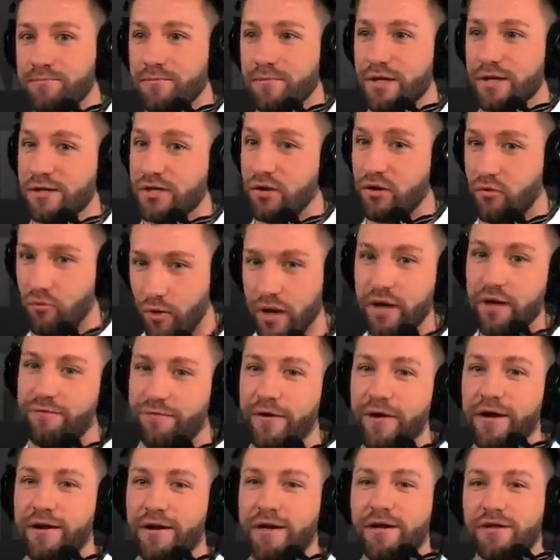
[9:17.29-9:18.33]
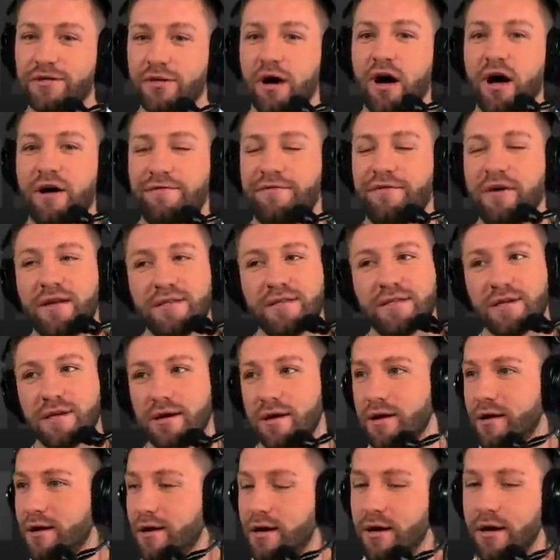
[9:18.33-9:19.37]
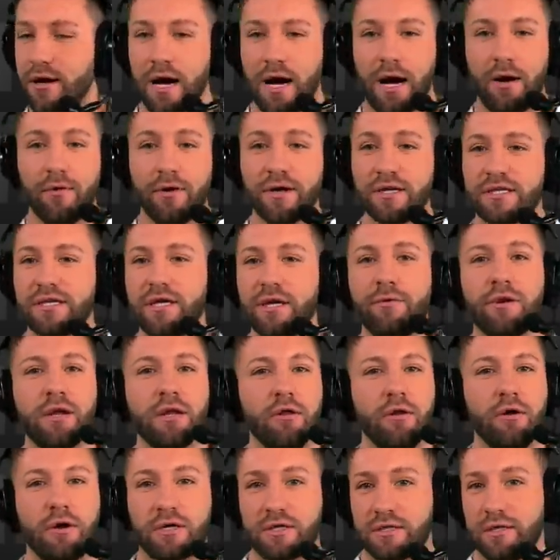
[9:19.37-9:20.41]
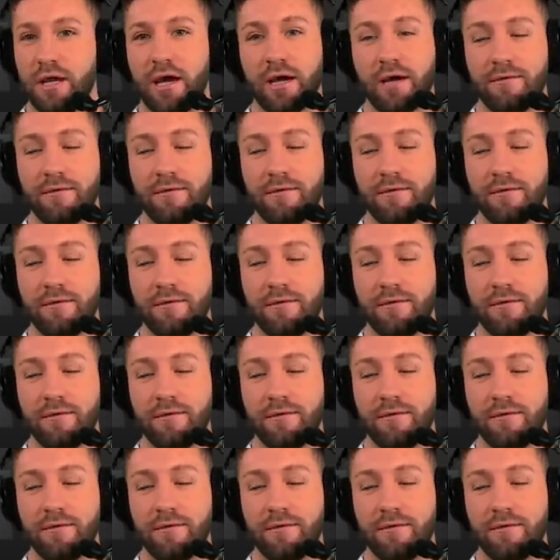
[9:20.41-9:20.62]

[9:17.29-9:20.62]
is a great fit in his offense, I want to see what it looks like.